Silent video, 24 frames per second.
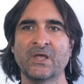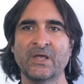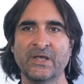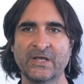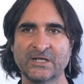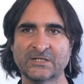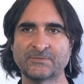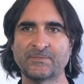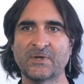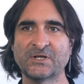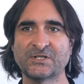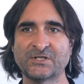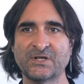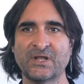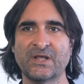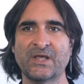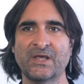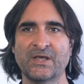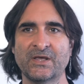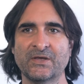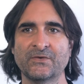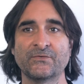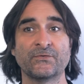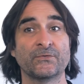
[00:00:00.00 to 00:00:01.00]
especially
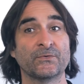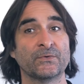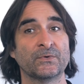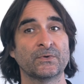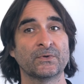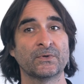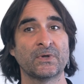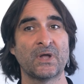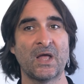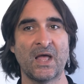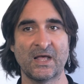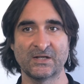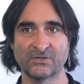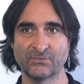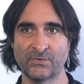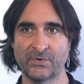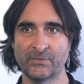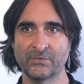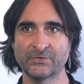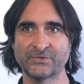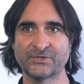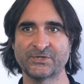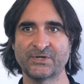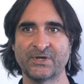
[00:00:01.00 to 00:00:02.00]
if, as we
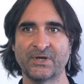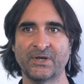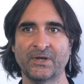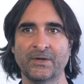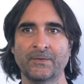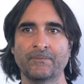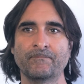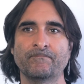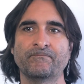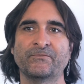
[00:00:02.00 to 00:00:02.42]
will see,